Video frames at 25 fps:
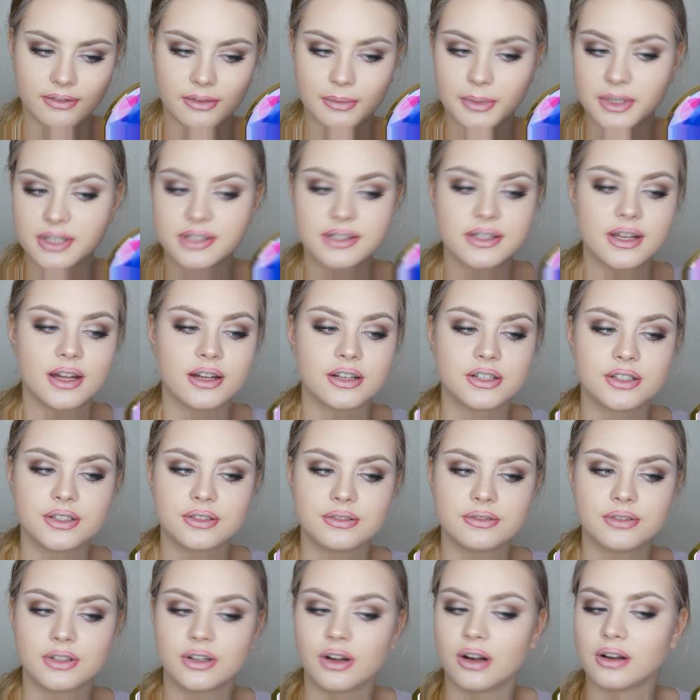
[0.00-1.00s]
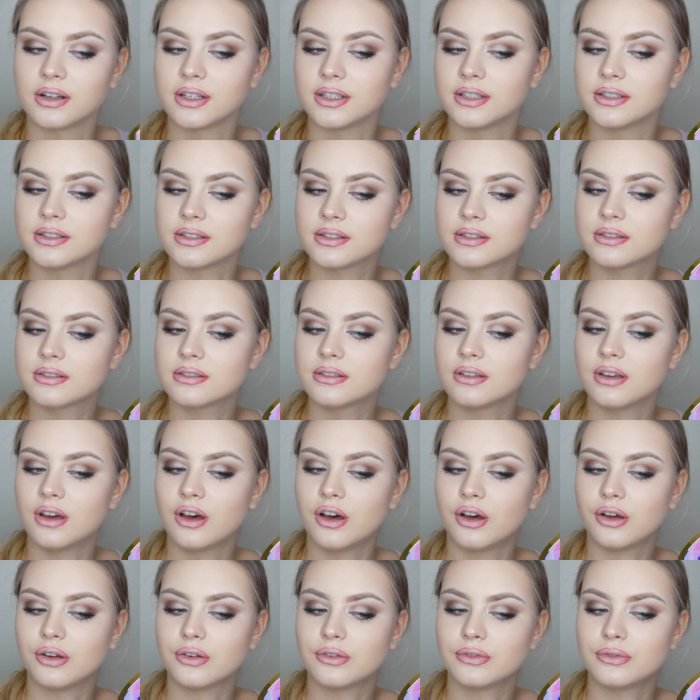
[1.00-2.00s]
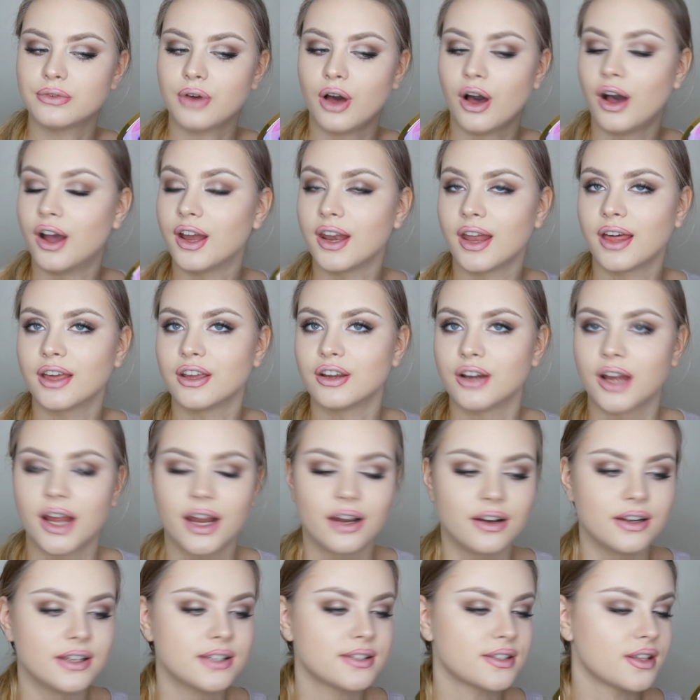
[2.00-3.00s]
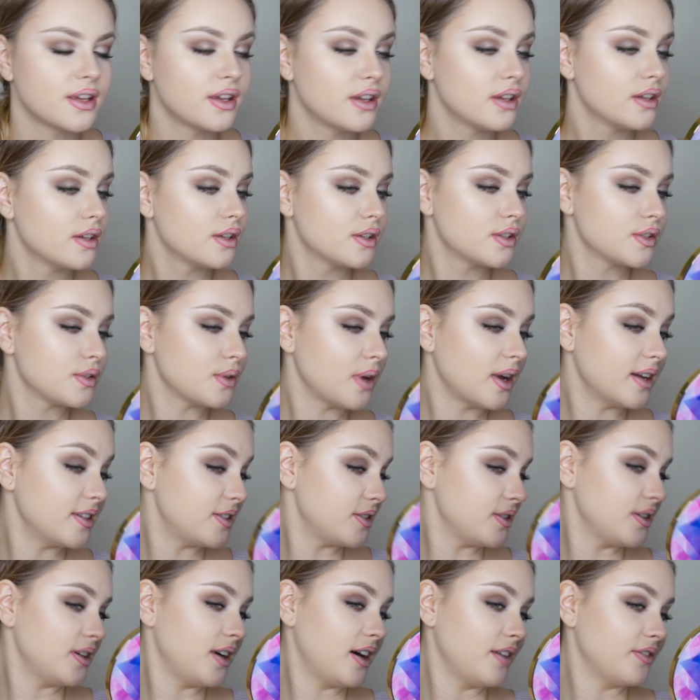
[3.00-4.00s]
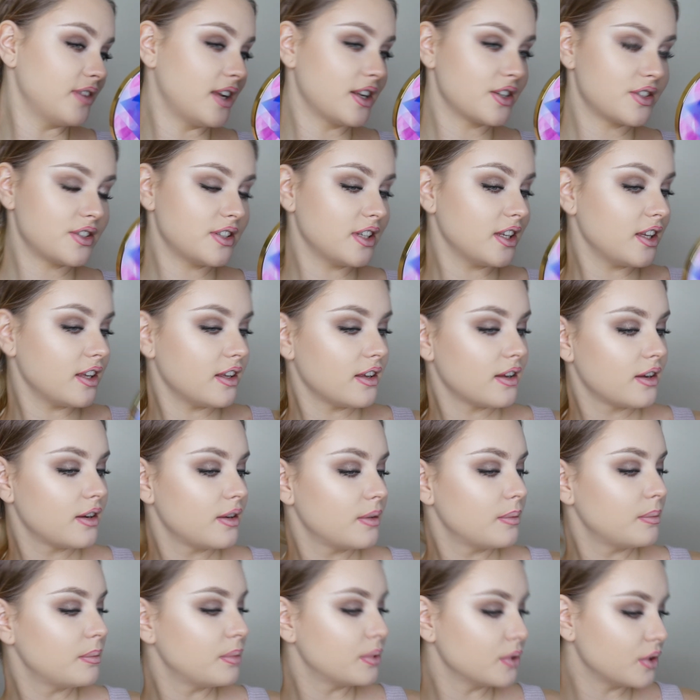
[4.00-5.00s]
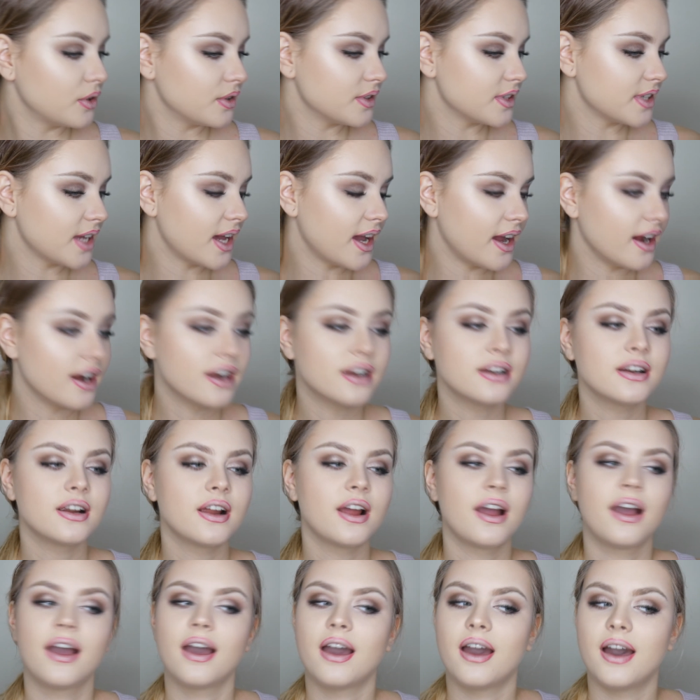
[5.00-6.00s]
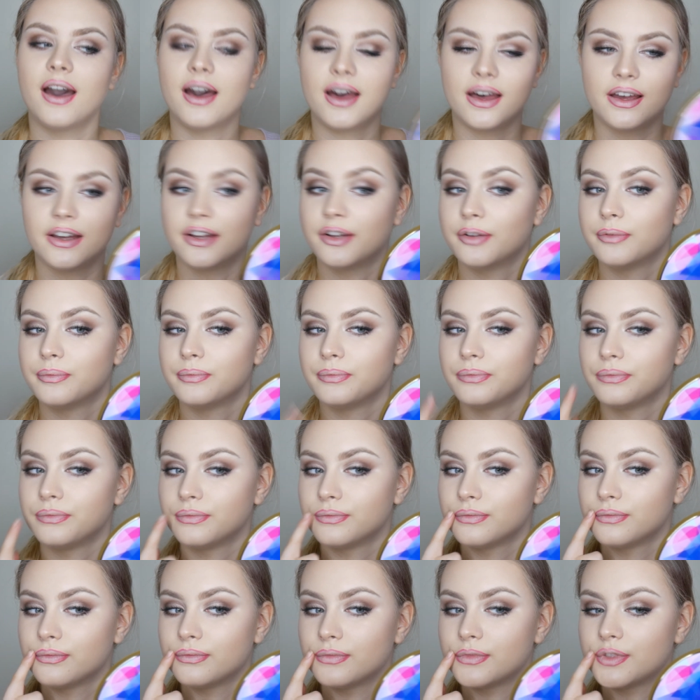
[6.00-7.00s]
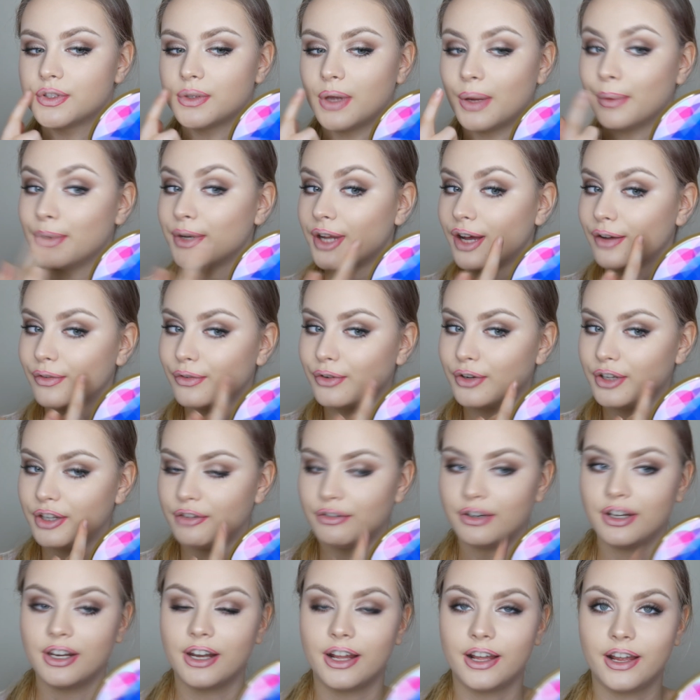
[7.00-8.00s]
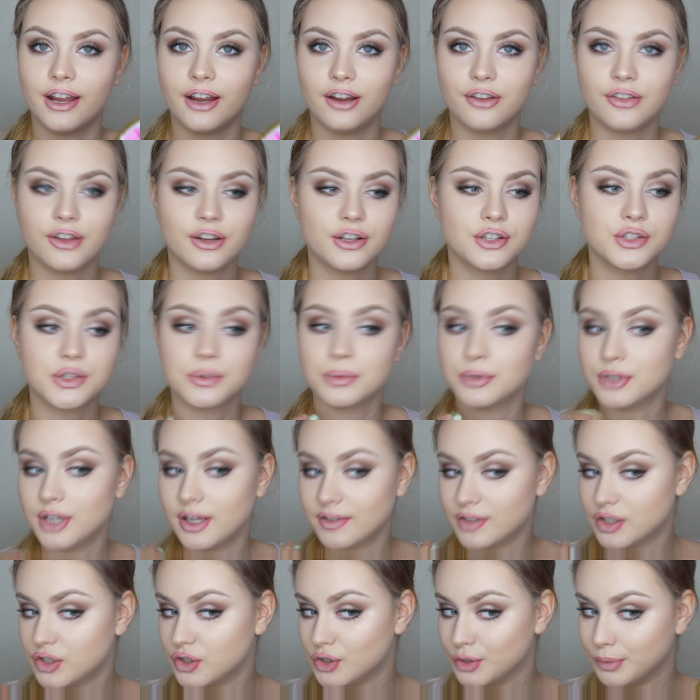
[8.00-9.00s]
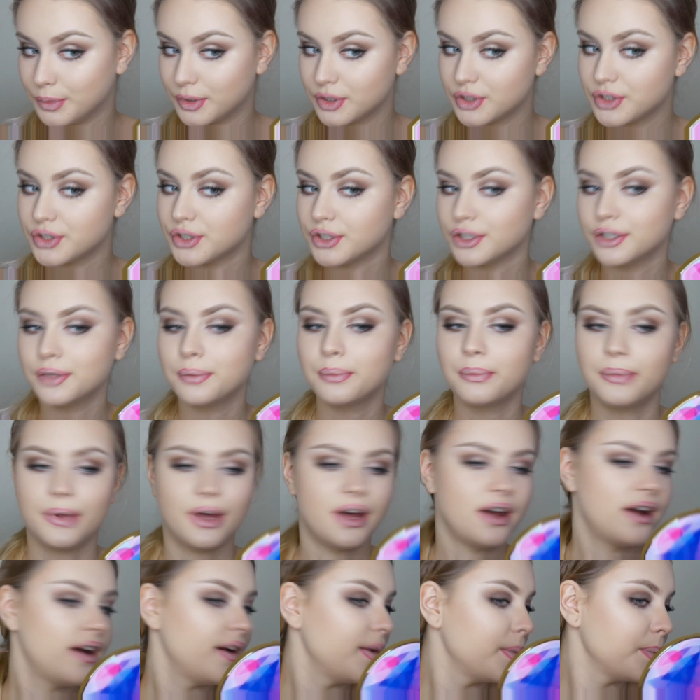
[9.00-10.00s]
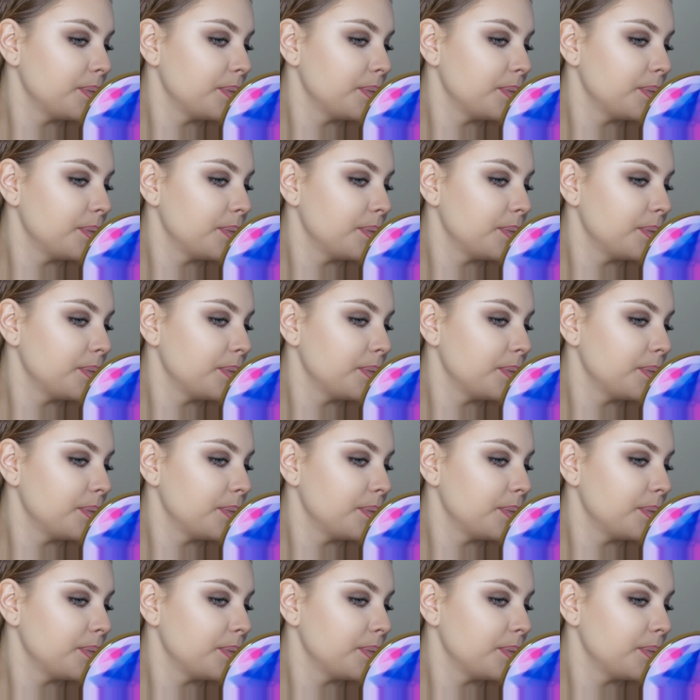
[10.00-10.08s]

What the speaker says: a mustache regardless of how light your hair is. So I do have naturally blonde hair, so I would have really light hair there, so I wouldn't have to do much to it, but